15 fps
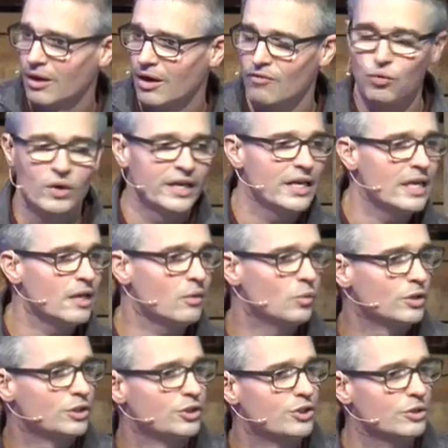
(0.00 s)
of what he
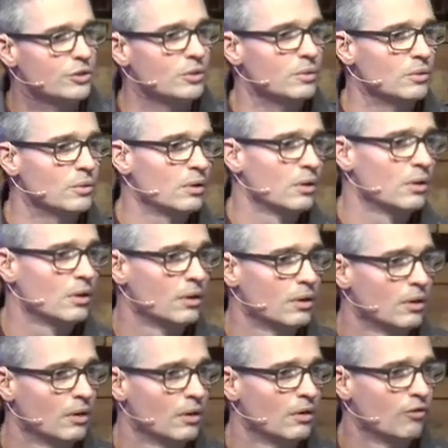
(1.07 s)
would do
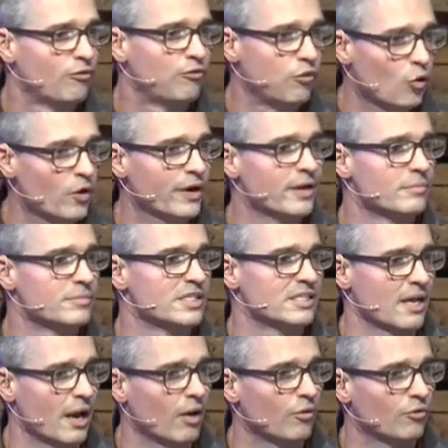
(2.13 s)
for
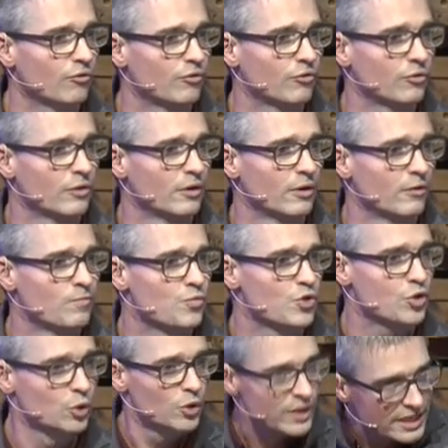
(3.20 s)
himself
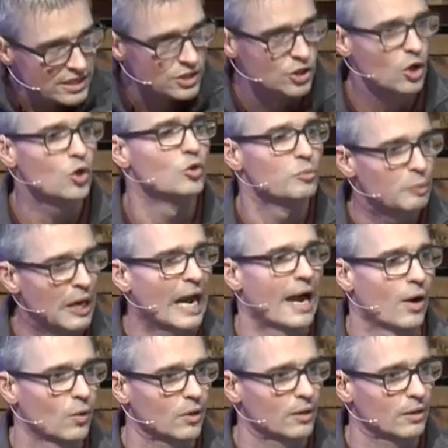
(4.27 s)
through his own
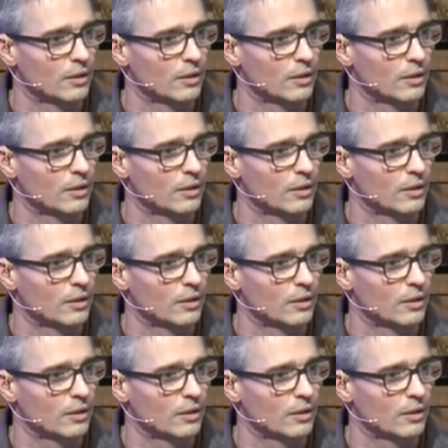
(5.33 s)
power